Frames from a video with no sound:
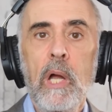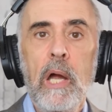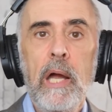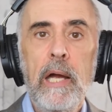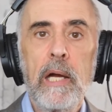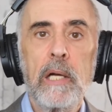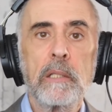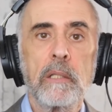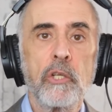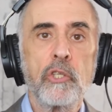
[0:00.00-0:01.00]

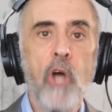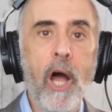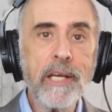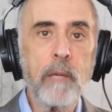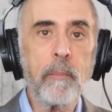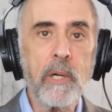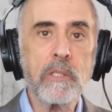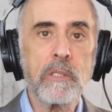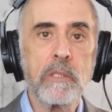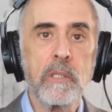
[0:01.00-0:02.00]
And the
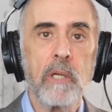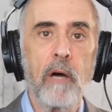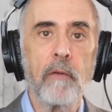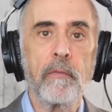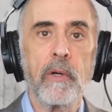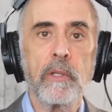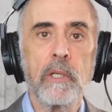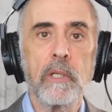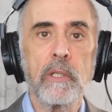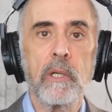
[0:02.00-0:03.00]
documents of
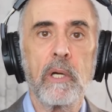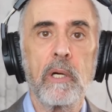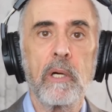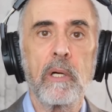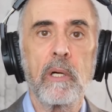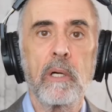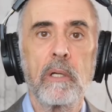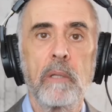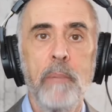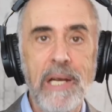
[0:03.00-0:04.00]
the
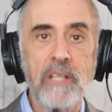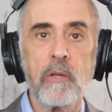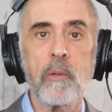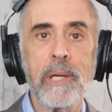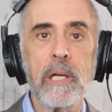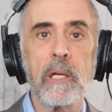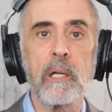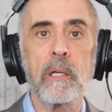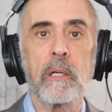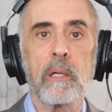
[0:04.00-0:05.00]
minutes of the
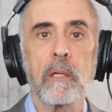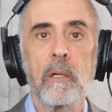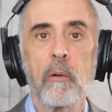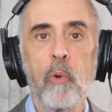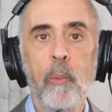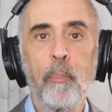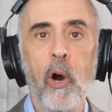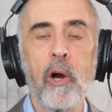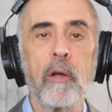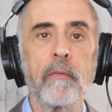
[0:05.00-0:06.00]
meeting were
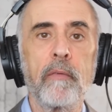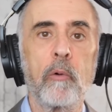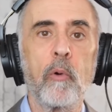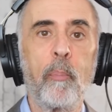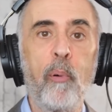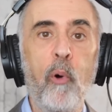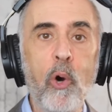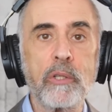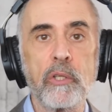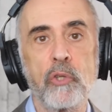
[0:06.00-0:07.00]
part of a
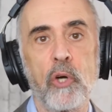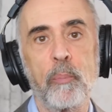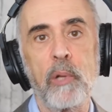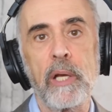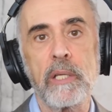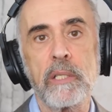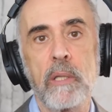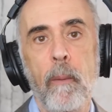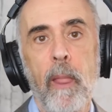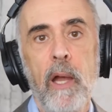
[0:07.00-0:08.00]
report that took place
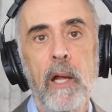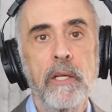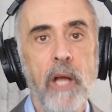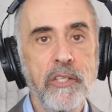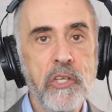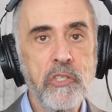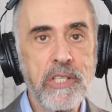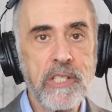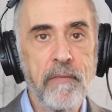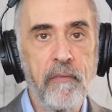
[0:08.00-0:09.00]
in
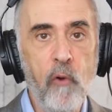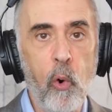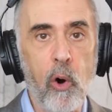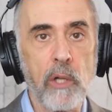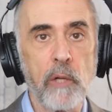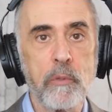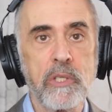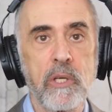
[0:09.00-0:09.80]
1964 that was